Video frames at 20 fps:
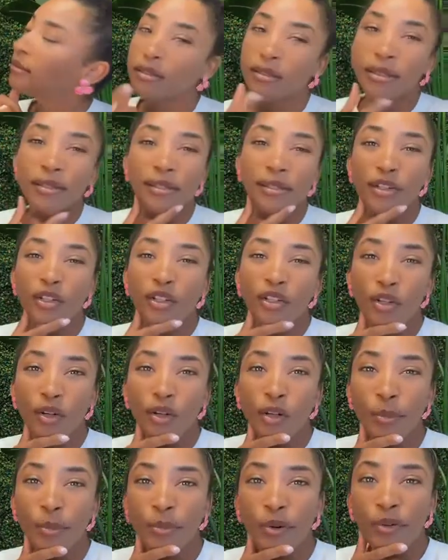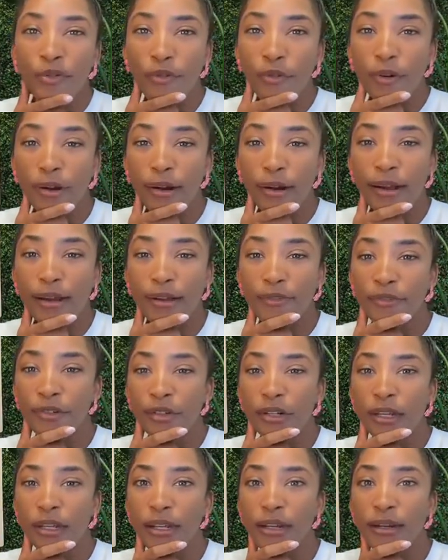Does it show the before and
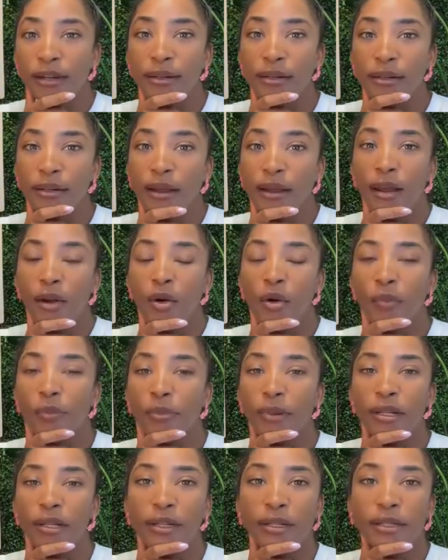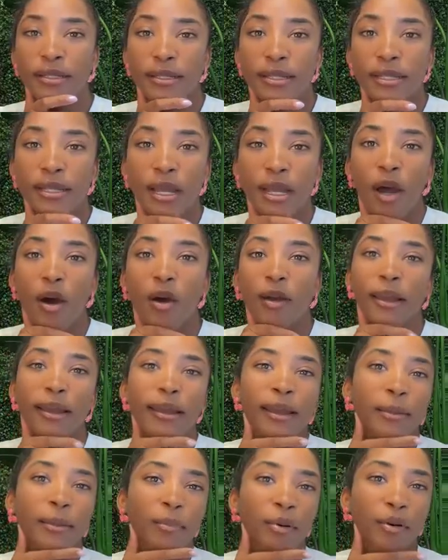after here? I hope it does. Okay,
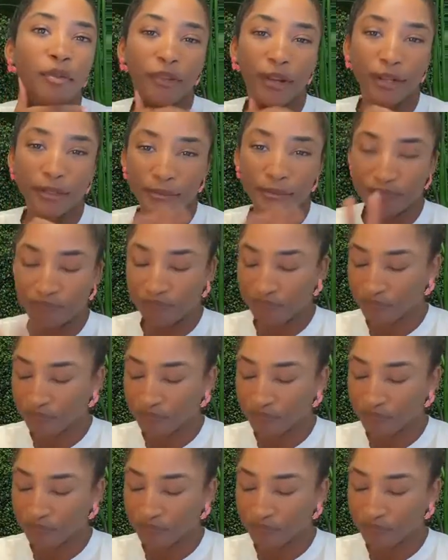yeah, perfect.